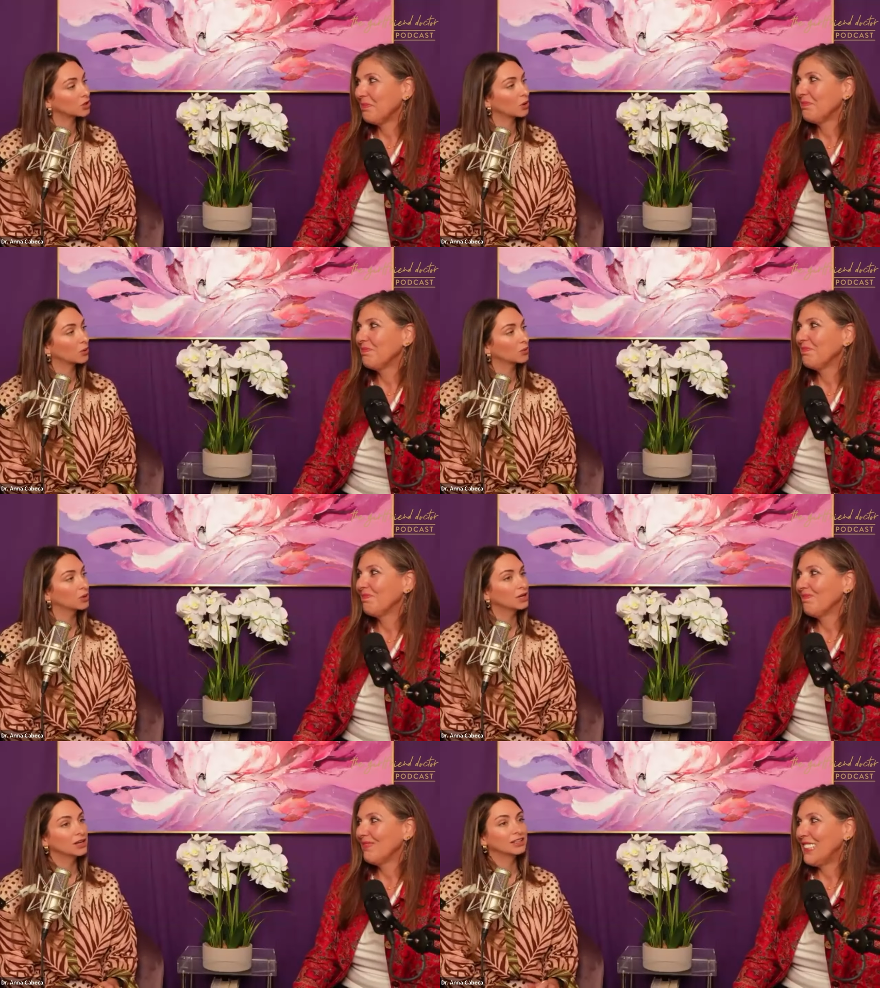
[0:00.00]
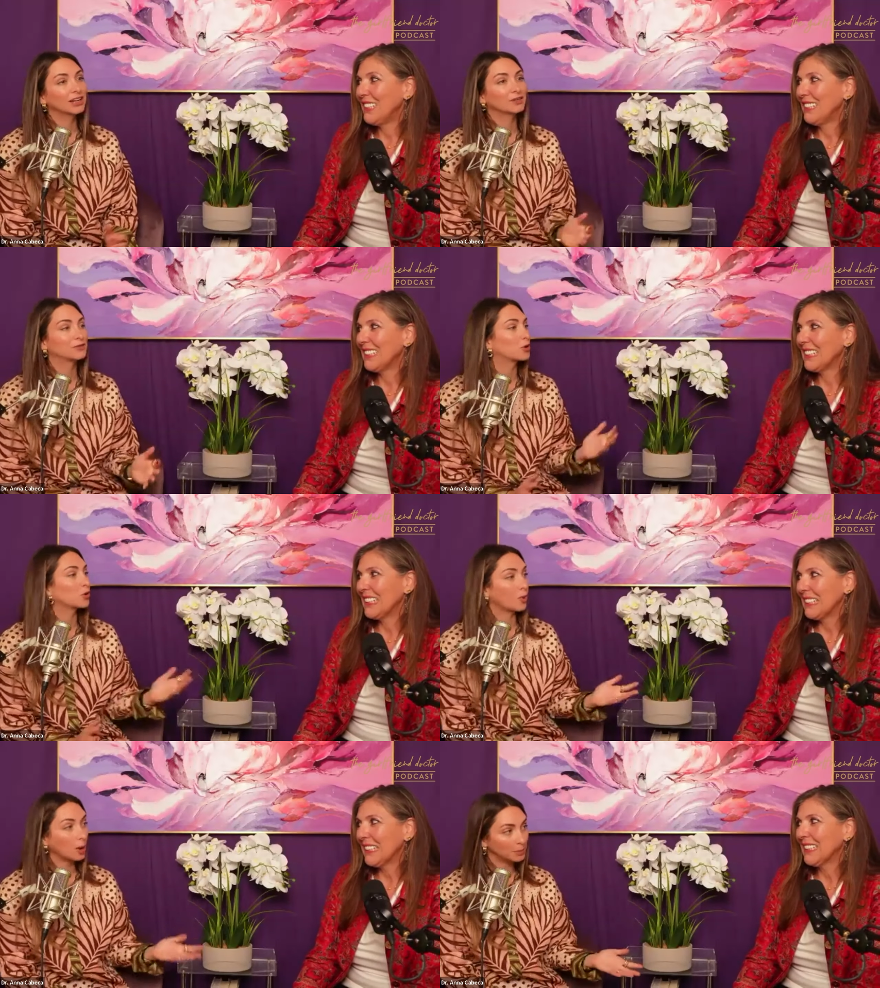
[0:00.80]
Speaker 1: so kind of
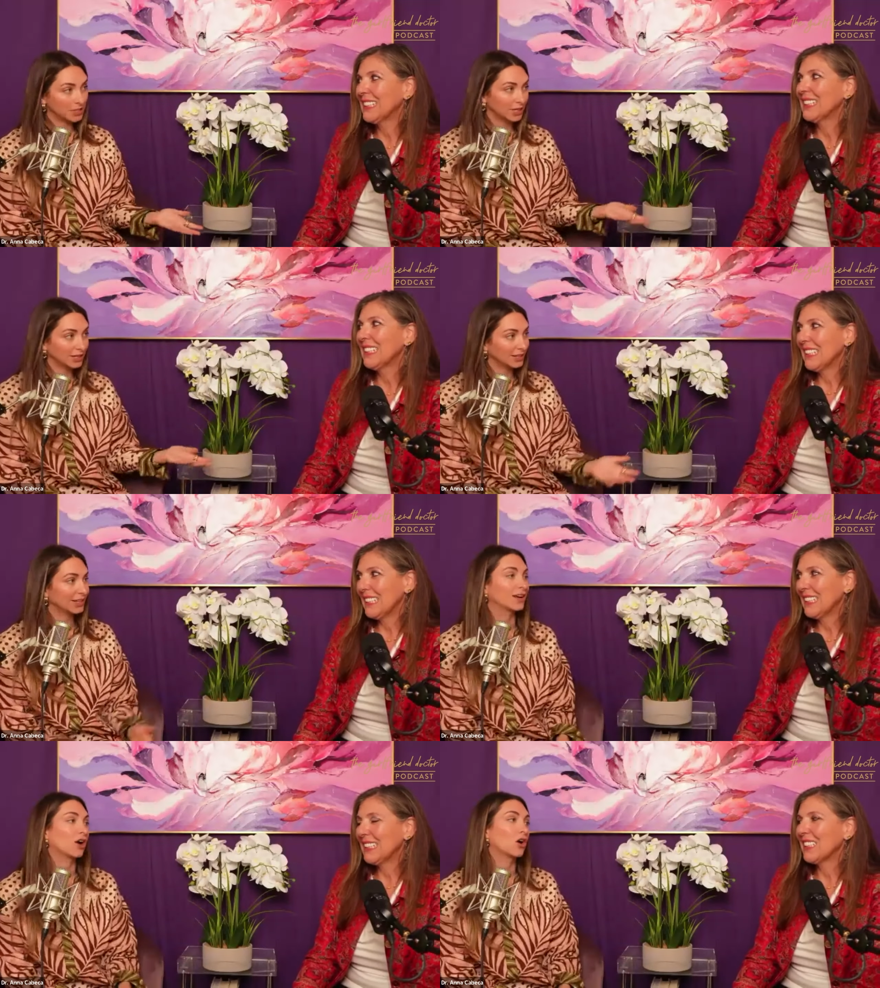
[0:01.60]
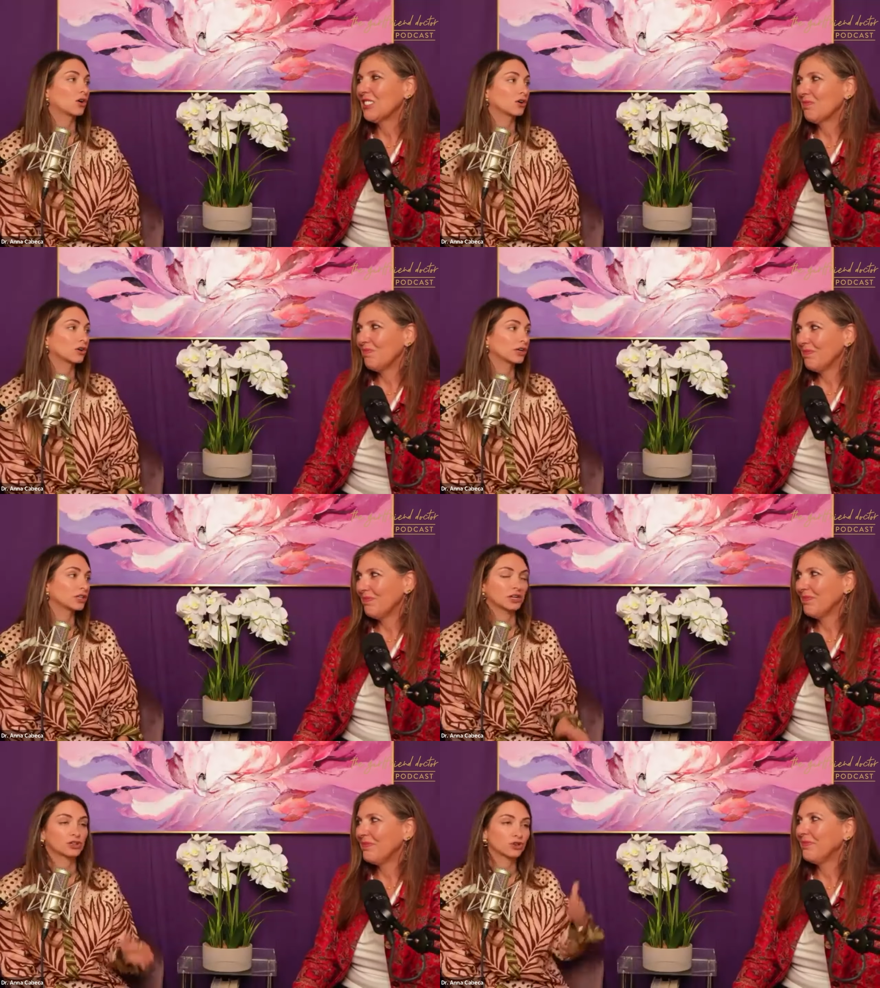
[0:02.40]
corrupted in our
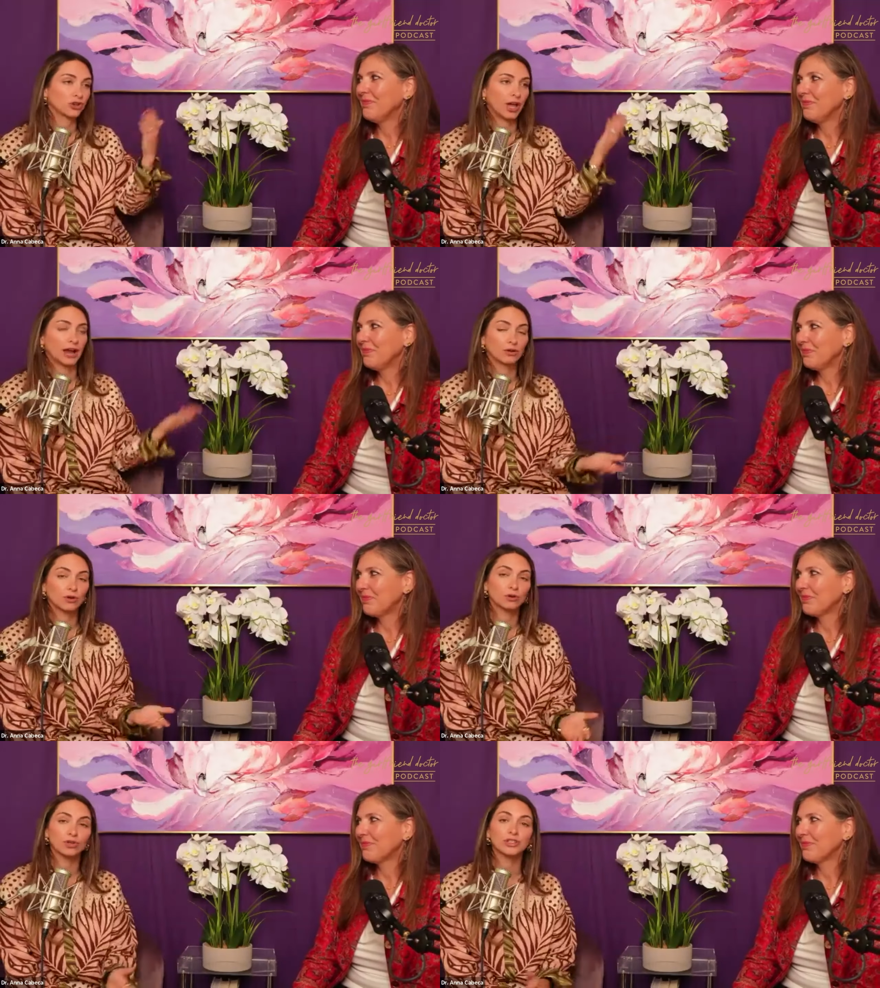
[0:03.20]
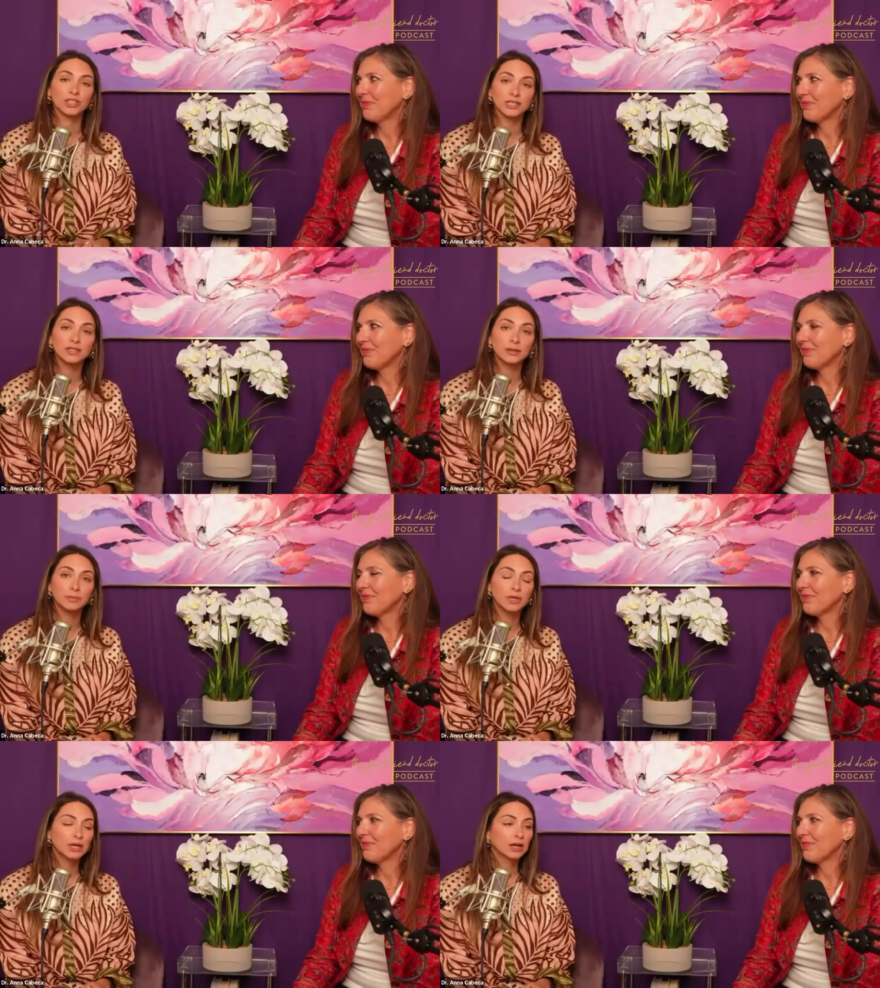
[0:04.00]
industrial agriculture system.